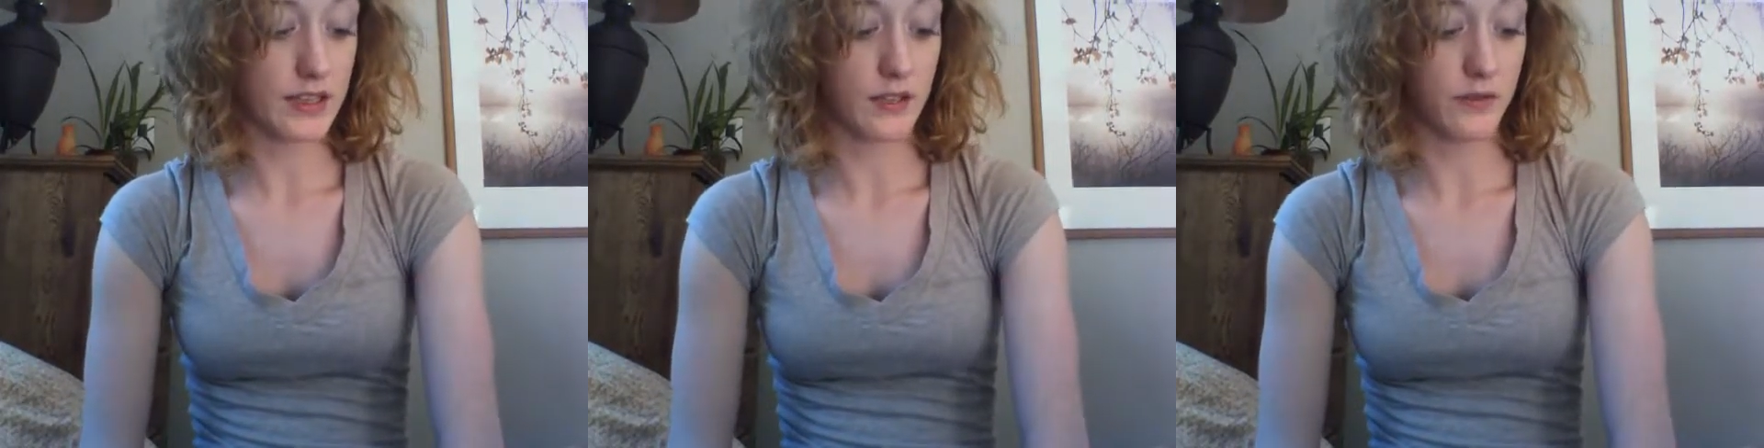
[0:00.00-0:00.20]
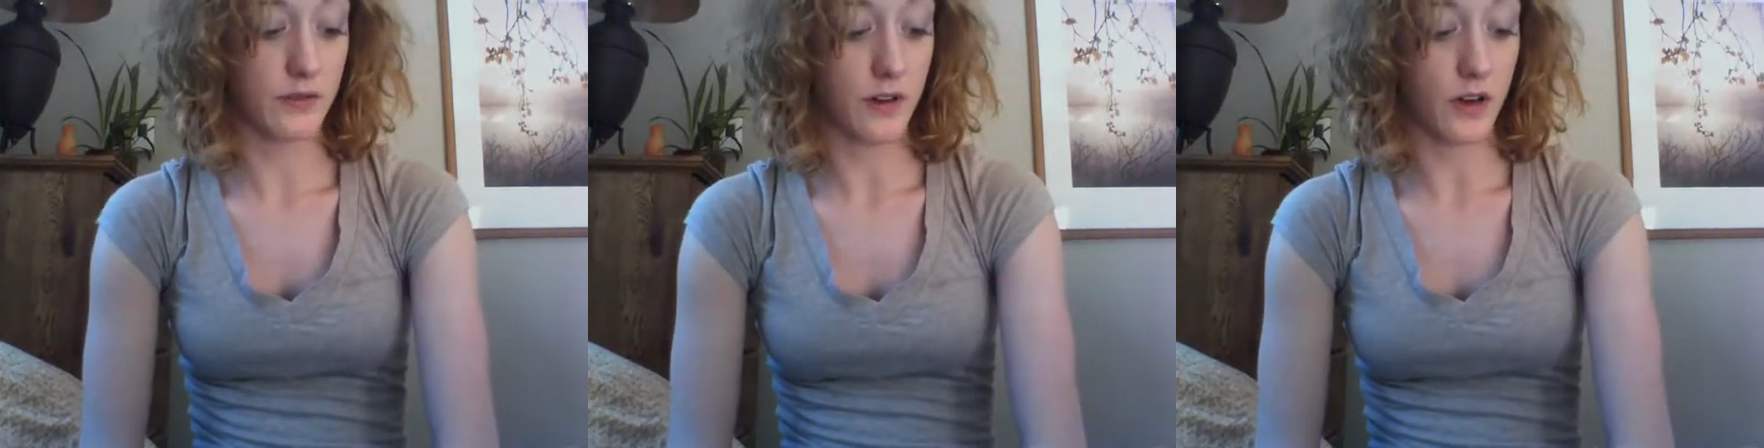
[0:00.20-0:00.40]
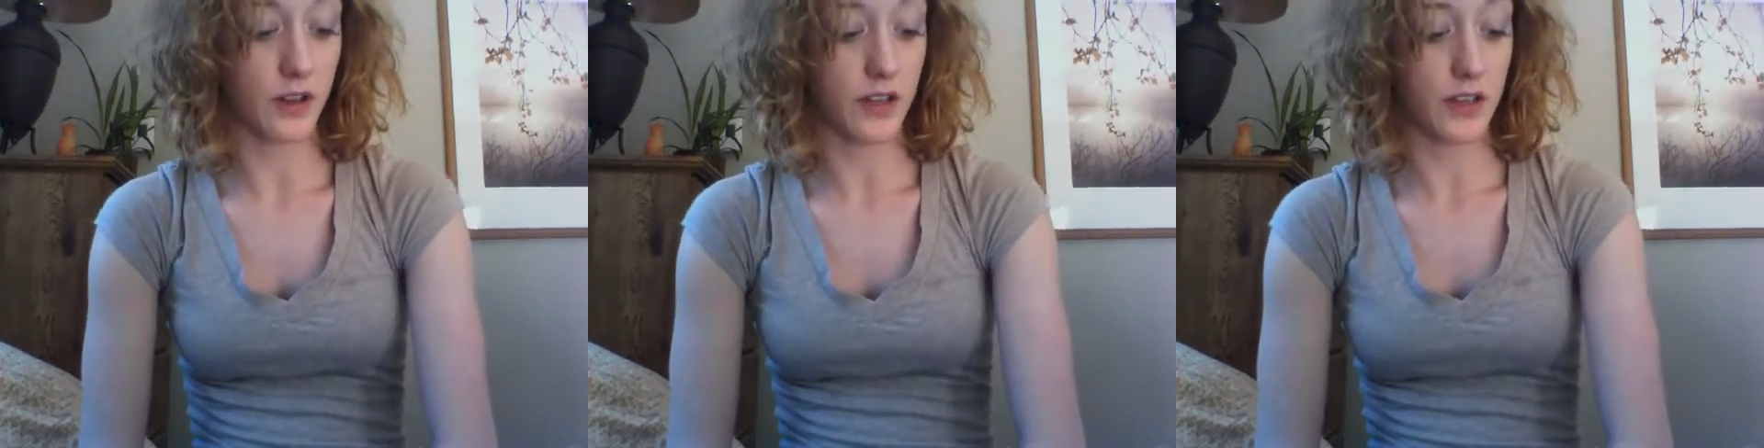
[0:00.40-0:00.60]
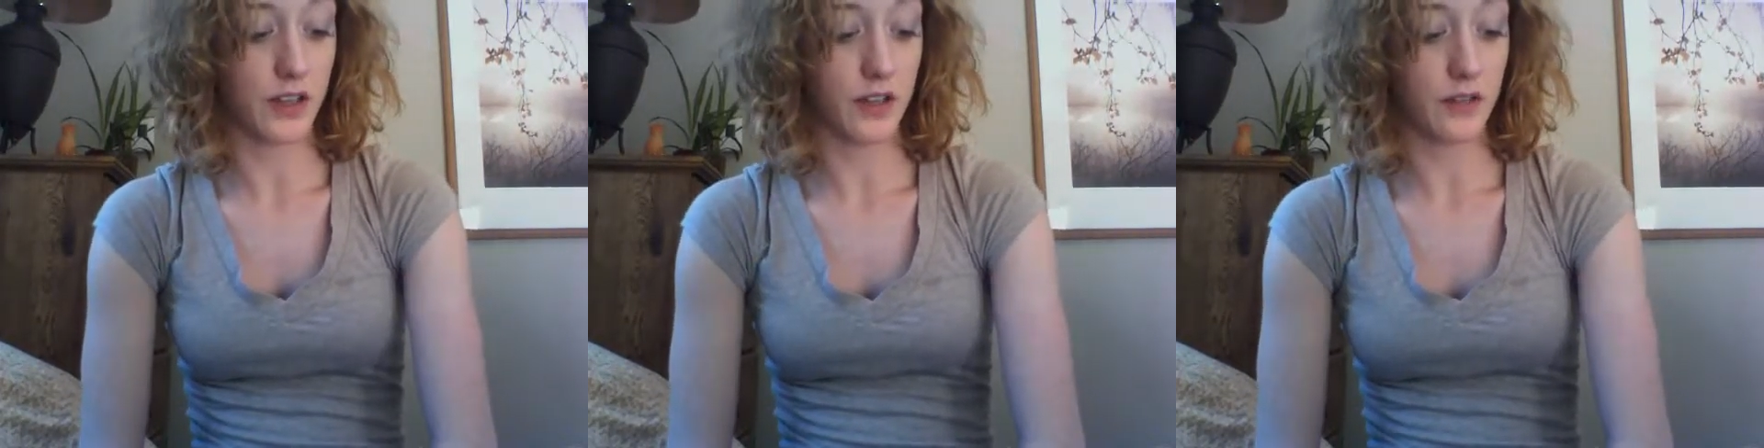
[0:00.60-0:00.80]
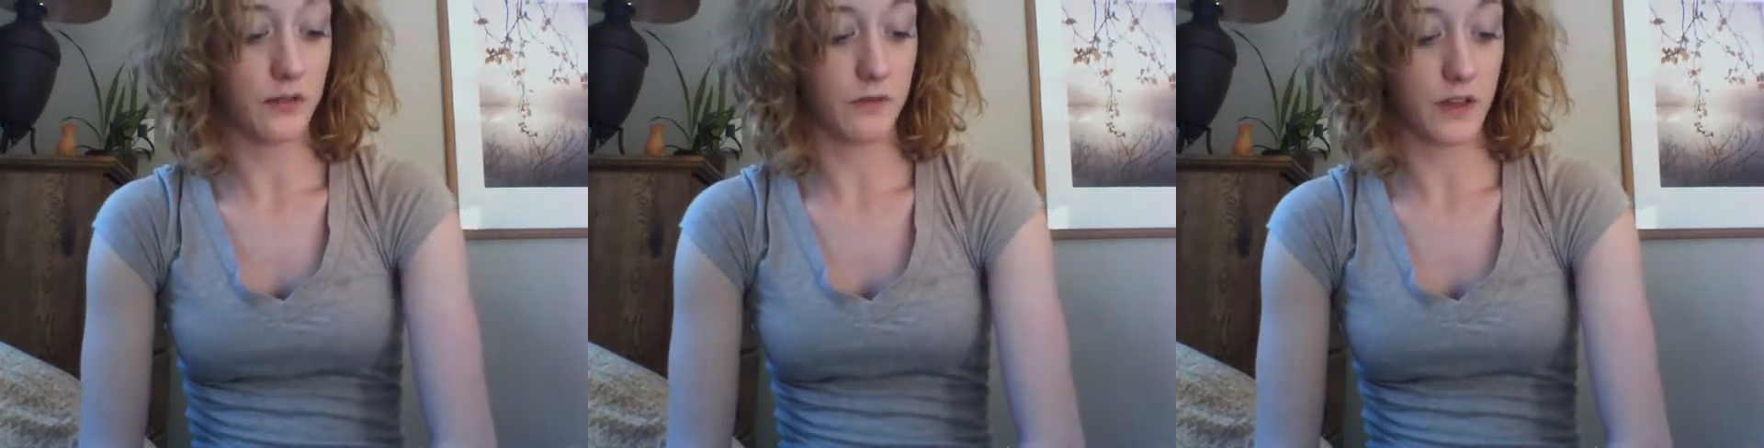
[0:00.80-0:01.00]

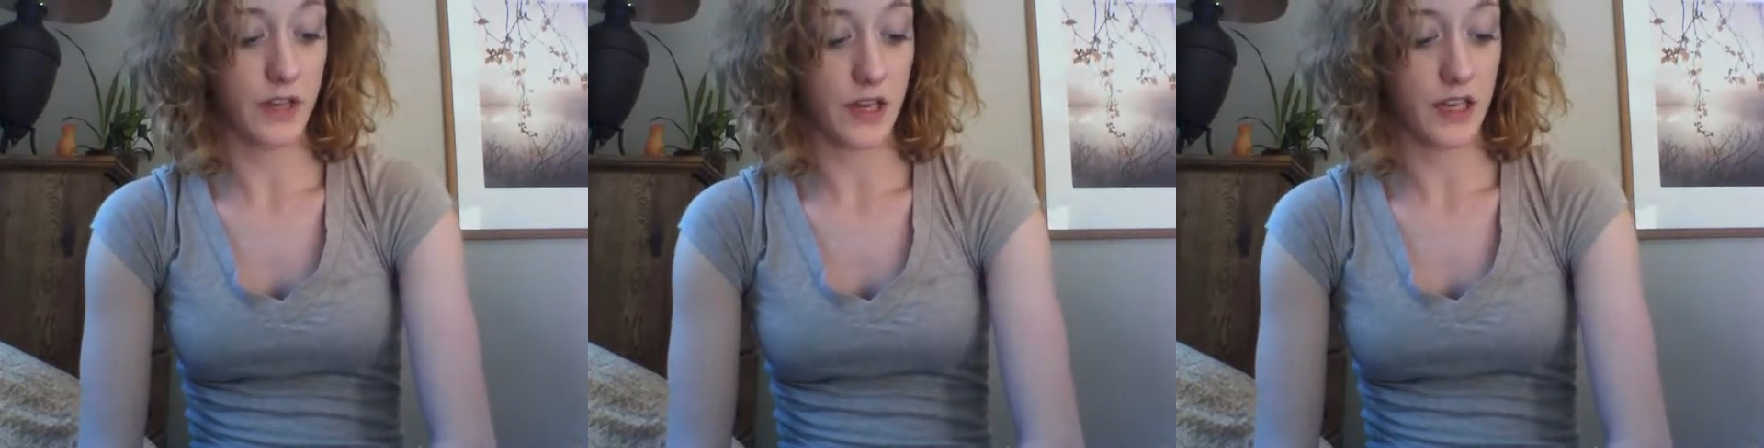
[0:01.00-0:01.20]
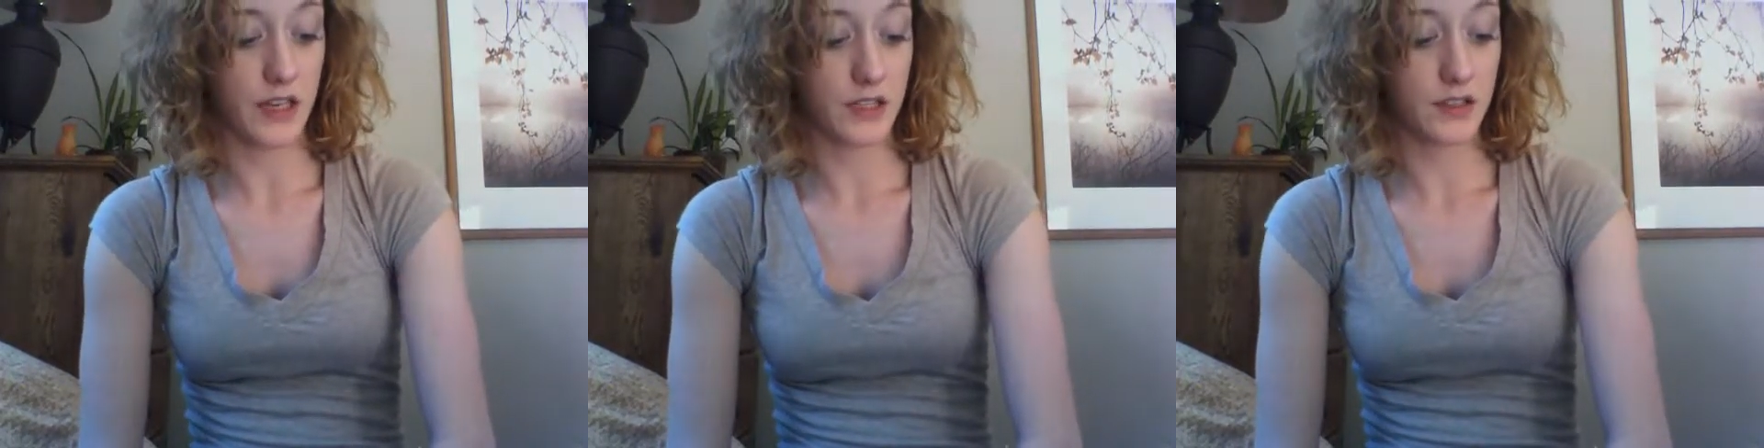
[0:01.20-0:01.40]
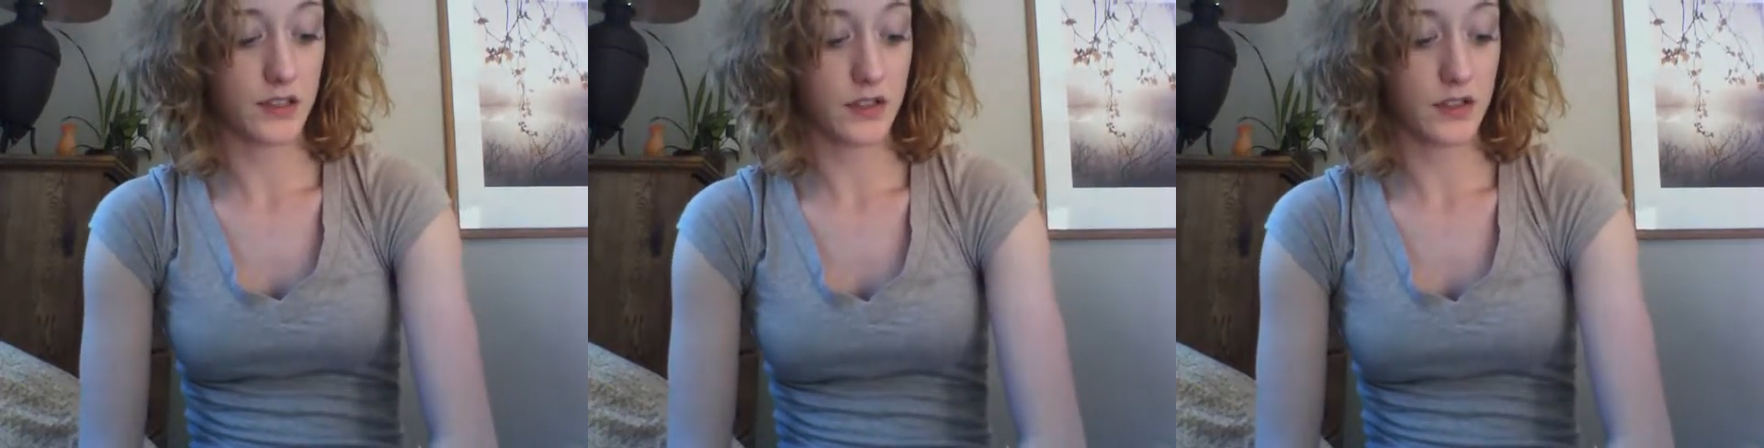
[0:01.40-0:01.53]
cephalic vein